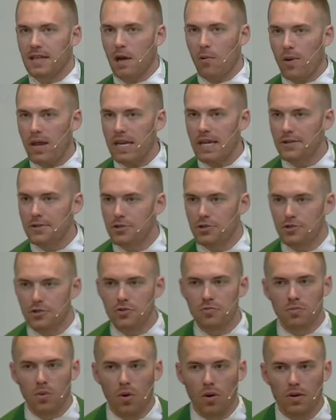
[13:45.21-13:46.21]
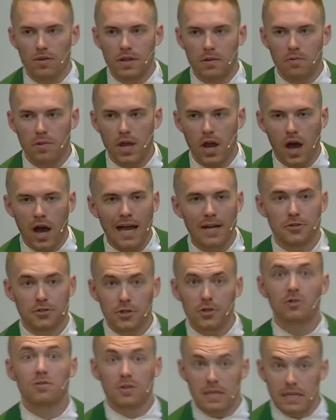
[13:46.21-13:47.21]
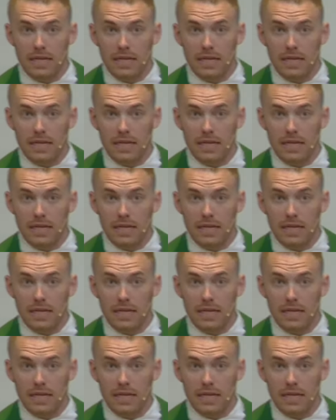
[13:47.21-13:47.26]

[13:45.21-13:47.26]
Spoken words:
that we need to do more than we ought to?